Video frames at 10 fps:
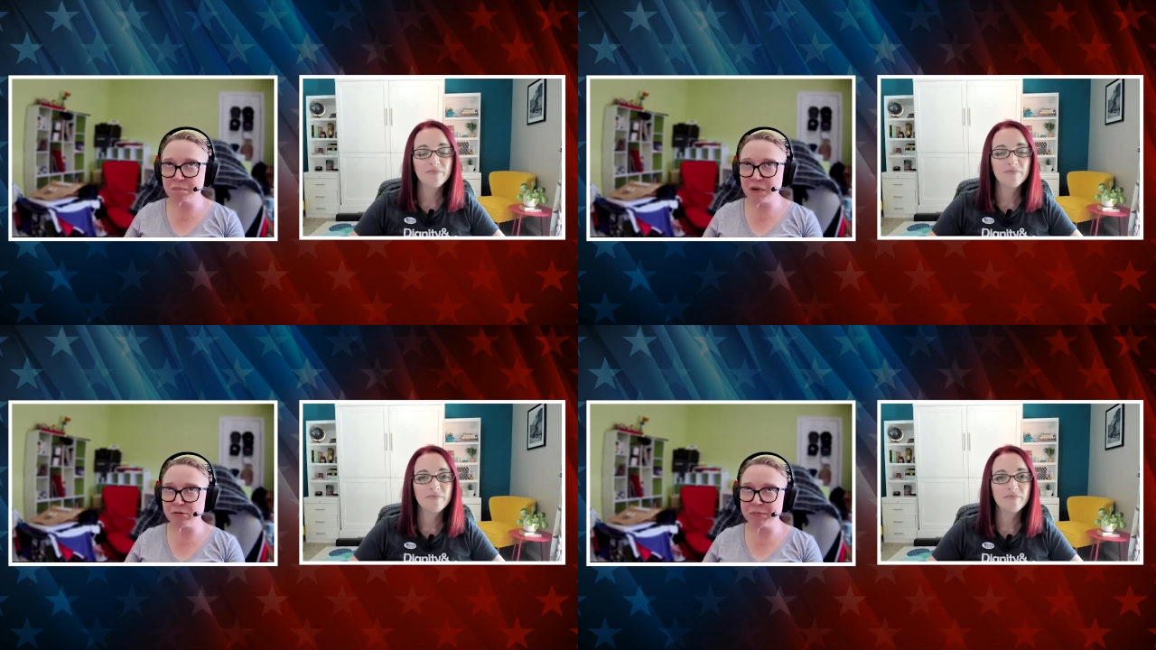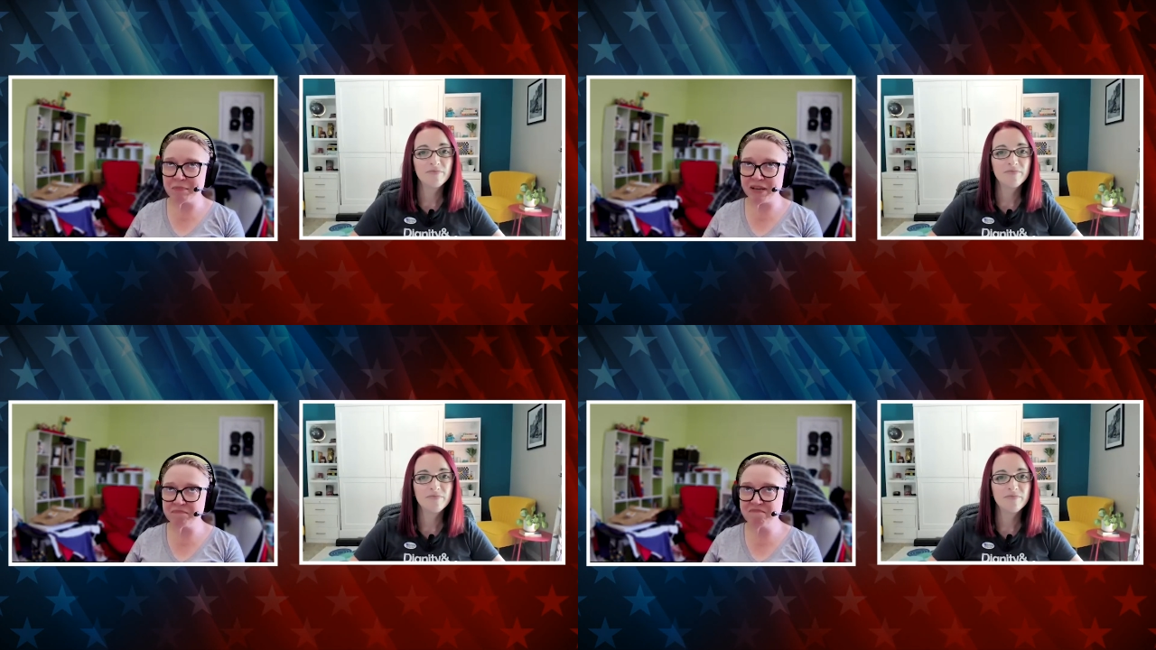Speaker 1: probably
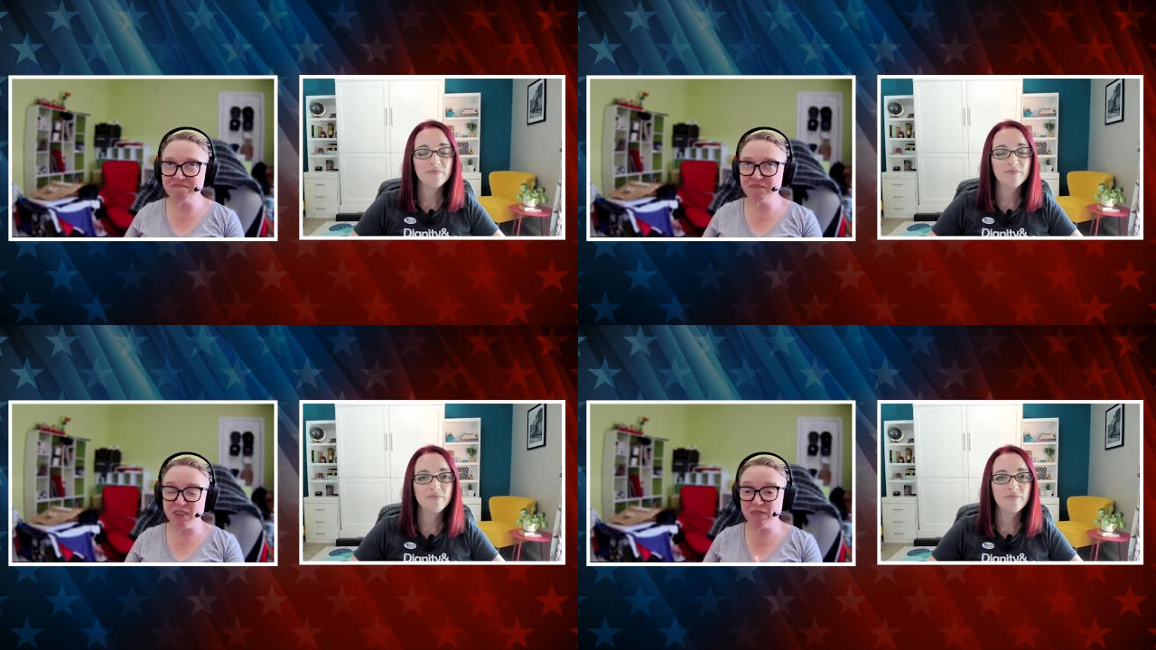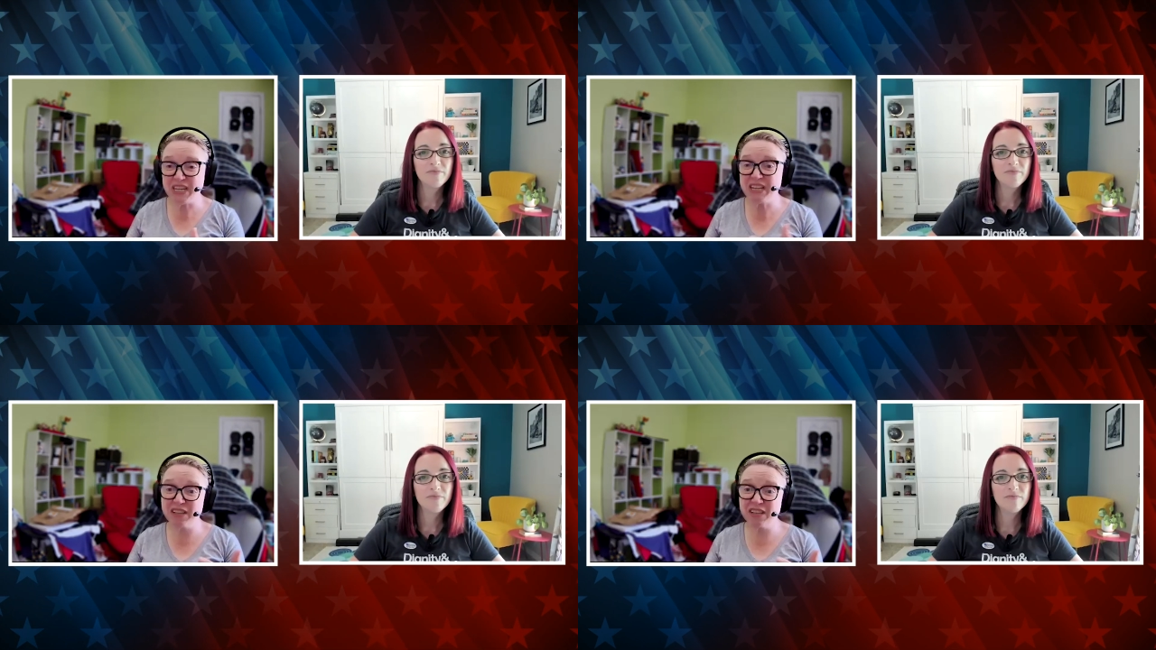my
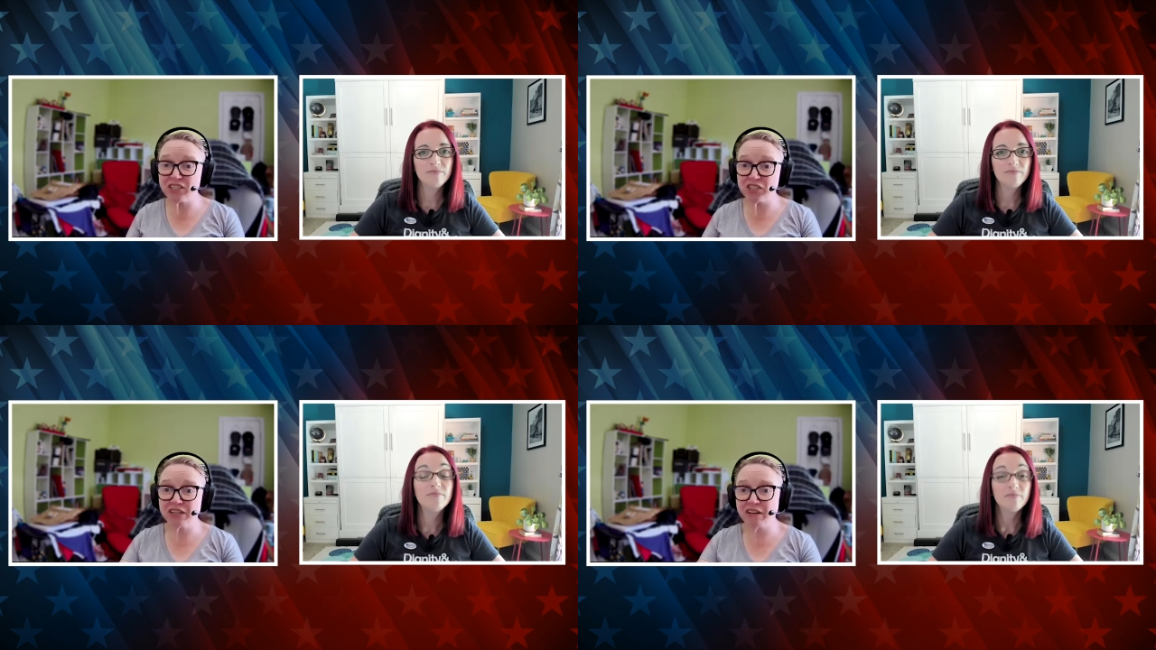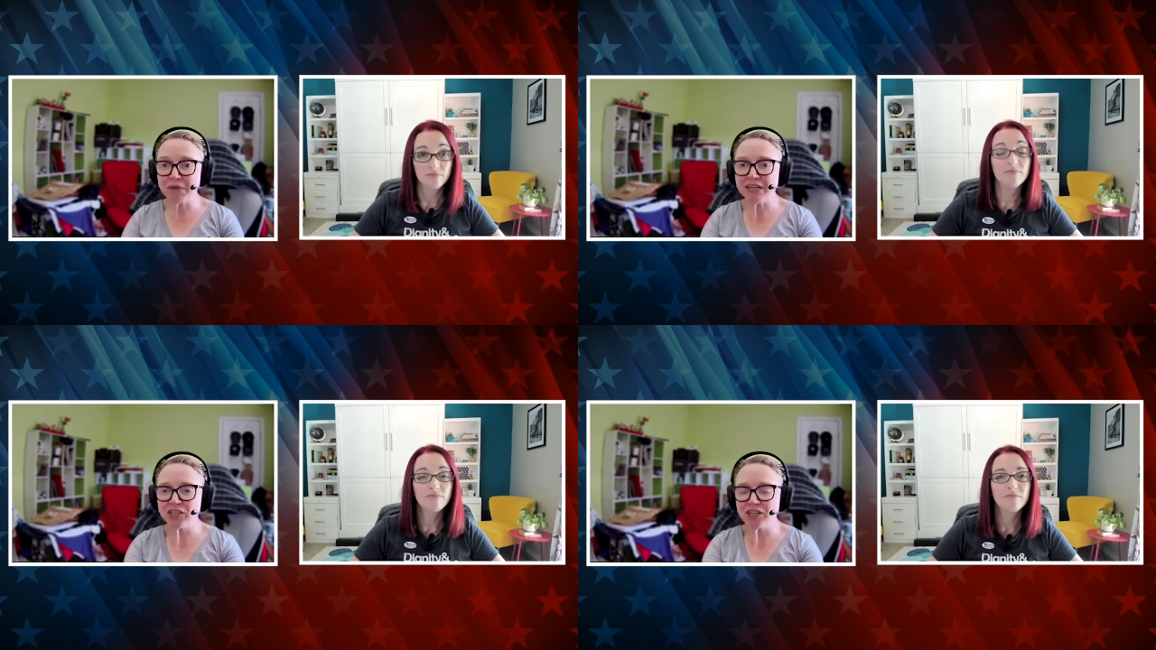15th election I've
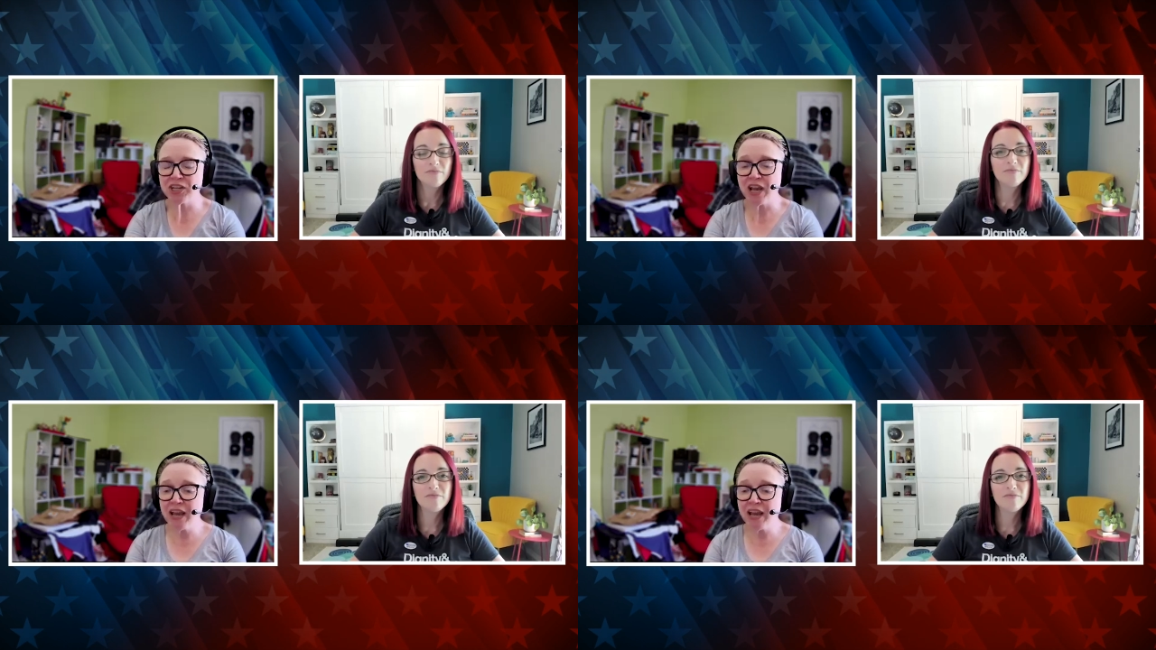been a judge.